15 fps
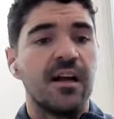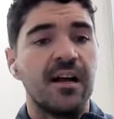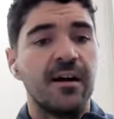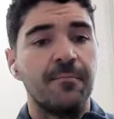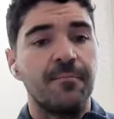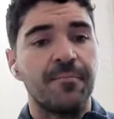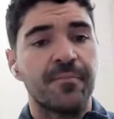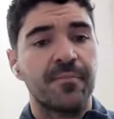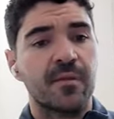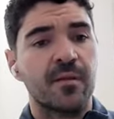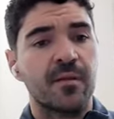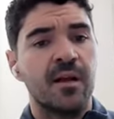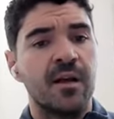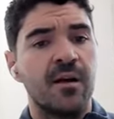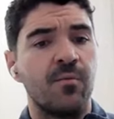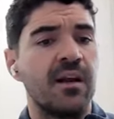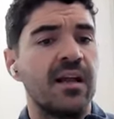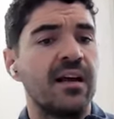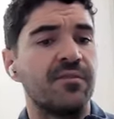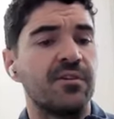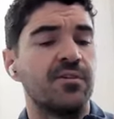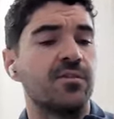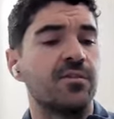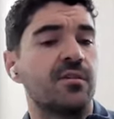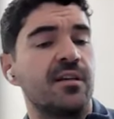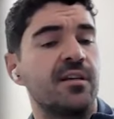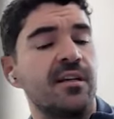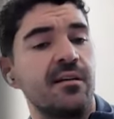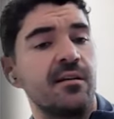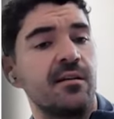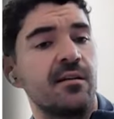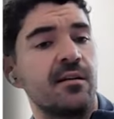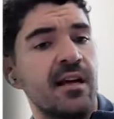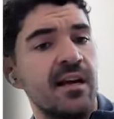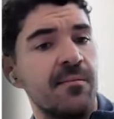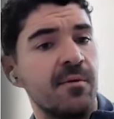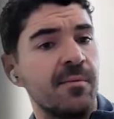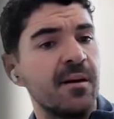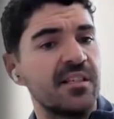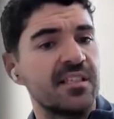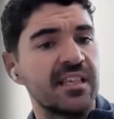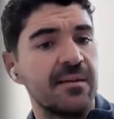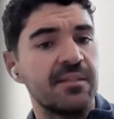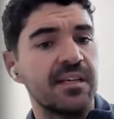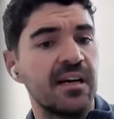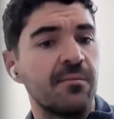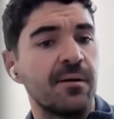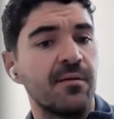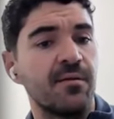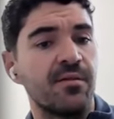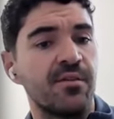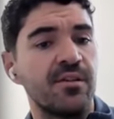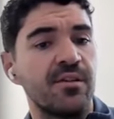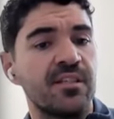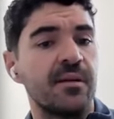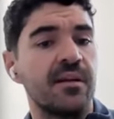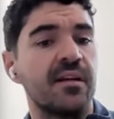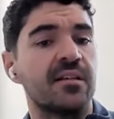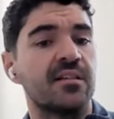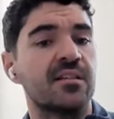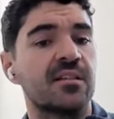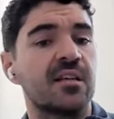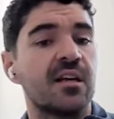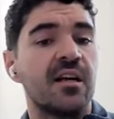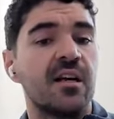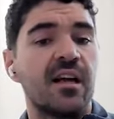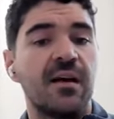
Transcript: Um, uh, will have you done in um, about the same time, about 30 minutes